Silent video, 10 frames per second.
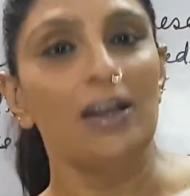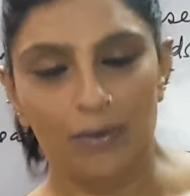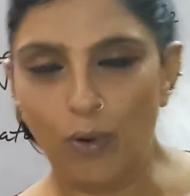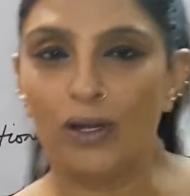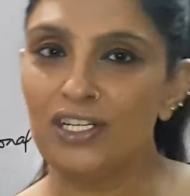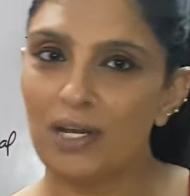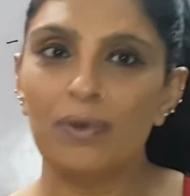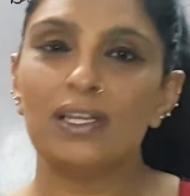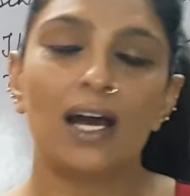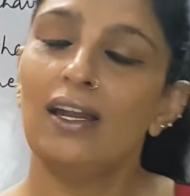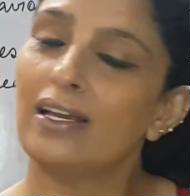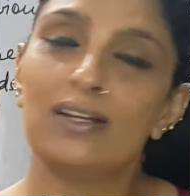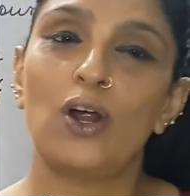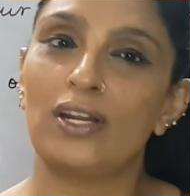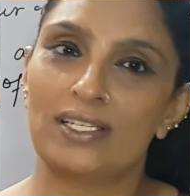Body shaming tha, lekin
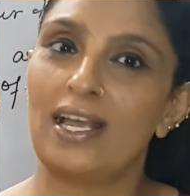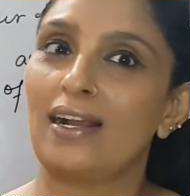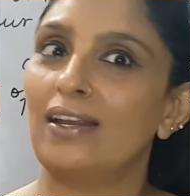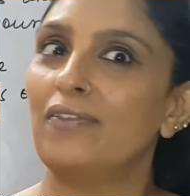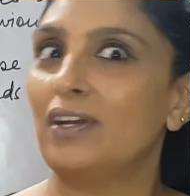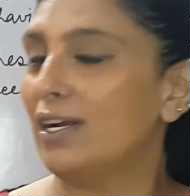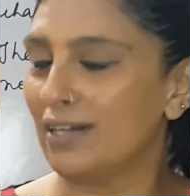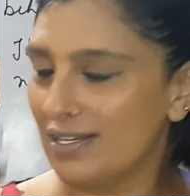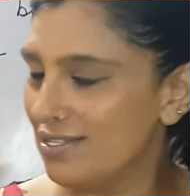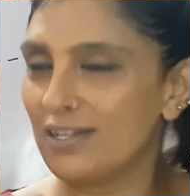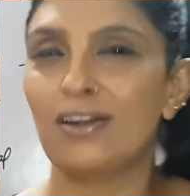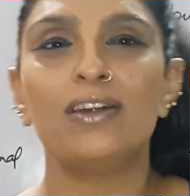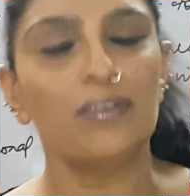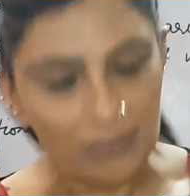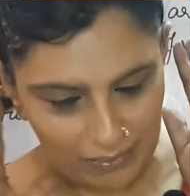not exactly, we didn't consider it.